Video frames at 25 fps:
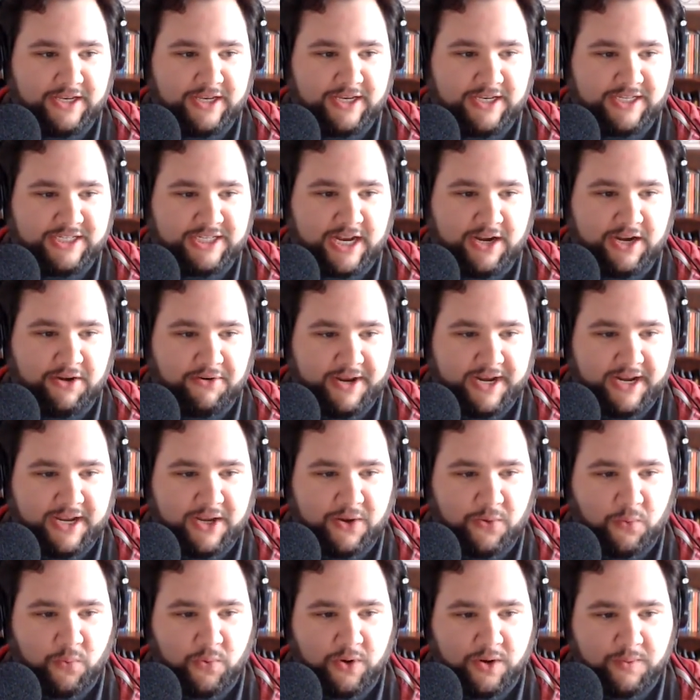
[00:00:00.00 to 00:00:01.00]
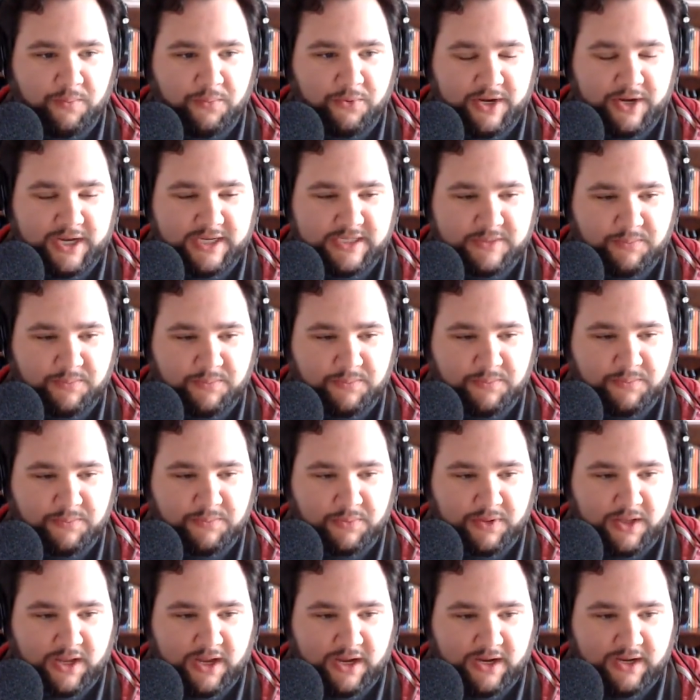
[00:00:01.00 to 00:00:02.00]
generating a WordPress block,